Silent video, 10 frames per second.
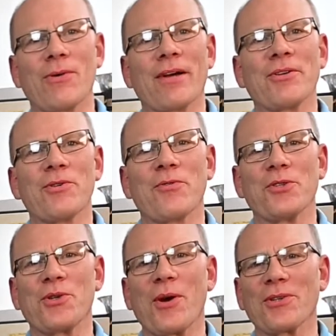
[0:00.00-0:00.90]
Director
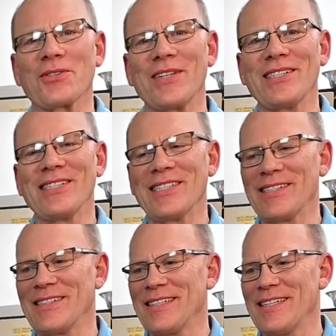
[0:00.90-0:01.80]
for Strauss Feeds.
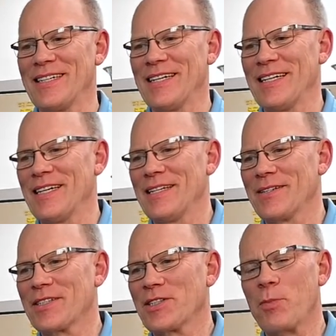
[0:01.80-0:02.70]

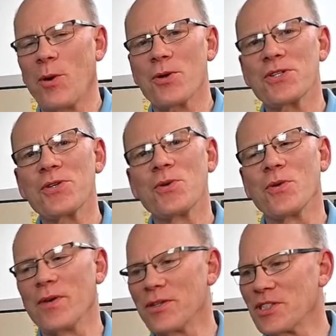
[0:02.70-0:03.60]
This is part
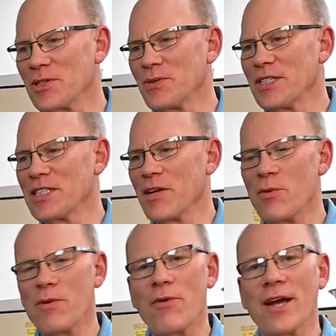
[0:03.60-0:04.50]
two of our series on
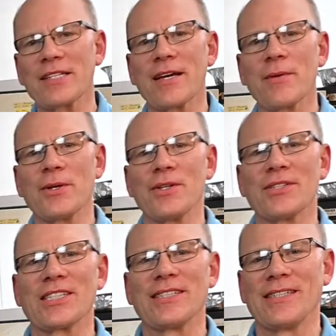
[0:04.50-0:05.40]

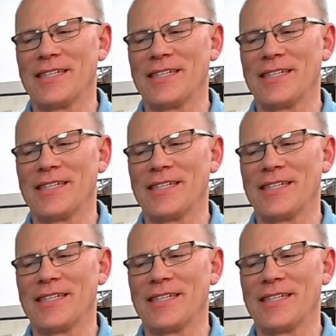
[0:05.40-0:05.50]
refractometers.